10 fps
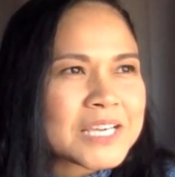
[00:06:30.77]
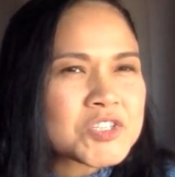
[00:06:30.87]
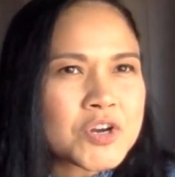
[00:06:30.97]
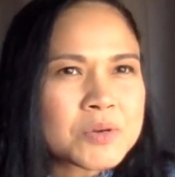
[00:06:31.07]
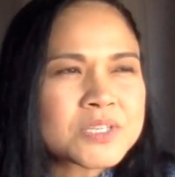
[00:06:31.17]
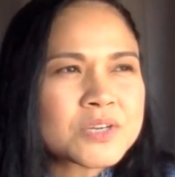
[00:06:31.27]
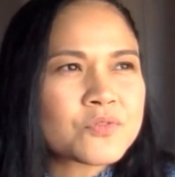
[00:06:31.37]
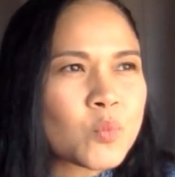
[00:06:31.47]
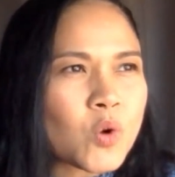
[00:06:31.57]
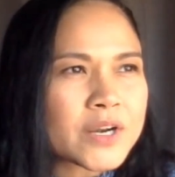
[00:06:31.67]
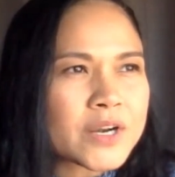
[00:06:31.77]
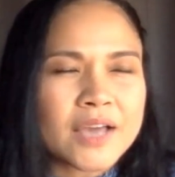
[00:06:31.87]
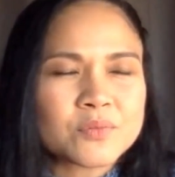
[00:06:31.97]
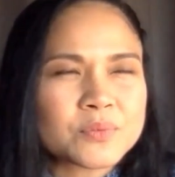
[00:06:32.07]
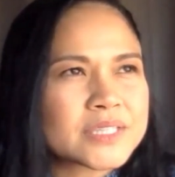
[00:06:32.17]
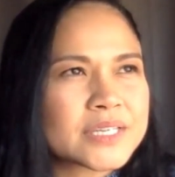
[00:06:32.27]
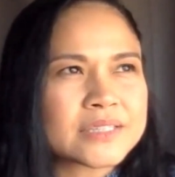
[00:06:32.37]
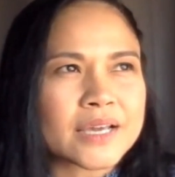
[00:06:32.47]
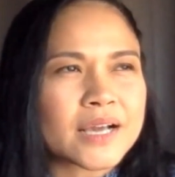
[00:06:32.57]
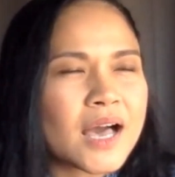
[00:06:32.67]
in terms of reward, I really
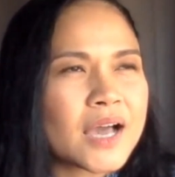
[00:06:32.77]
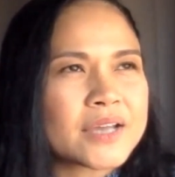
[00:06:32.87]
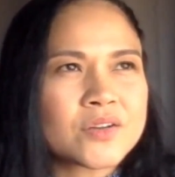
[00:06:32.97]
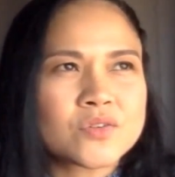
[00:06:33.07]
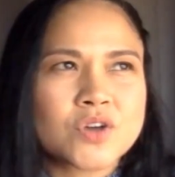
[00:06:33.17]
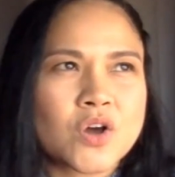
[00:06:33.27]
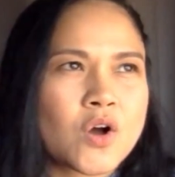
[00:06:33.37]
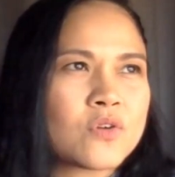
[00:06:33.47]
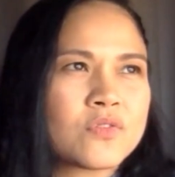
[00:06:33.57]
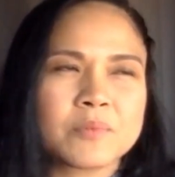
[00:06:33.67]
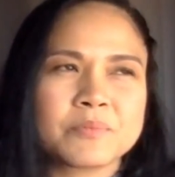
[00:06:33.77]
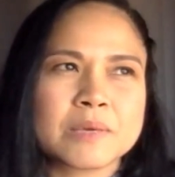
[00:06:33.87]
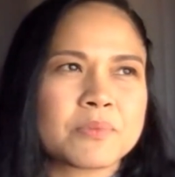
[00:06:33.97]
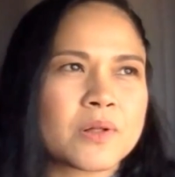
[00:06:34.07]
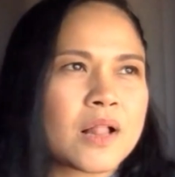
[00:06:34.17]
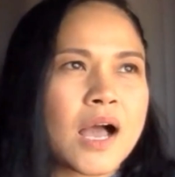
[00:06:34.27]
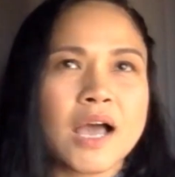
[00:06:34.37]
like. I don't know of all people.